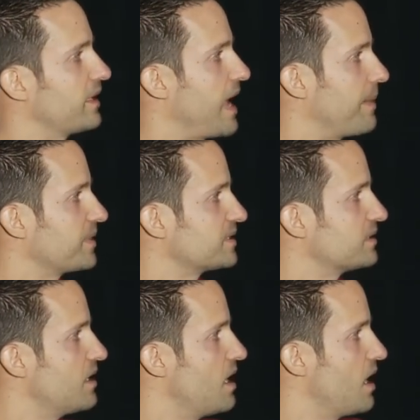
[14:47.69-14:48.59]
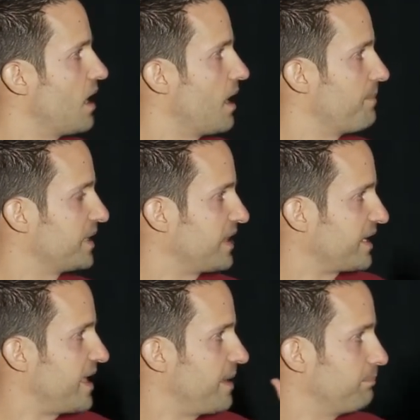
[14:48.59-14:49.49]
happens. But
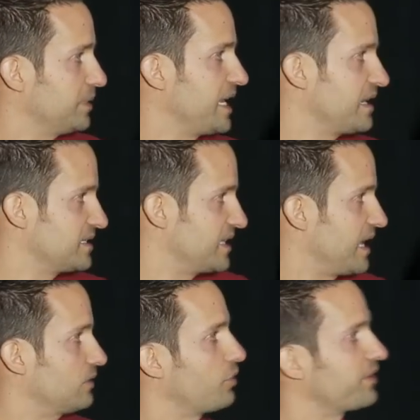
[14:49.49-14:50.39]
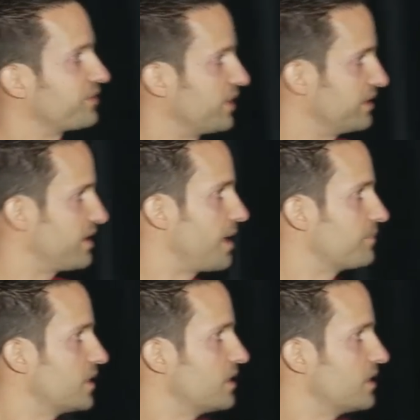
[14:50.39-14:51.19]
that can bleed into that loading screen time.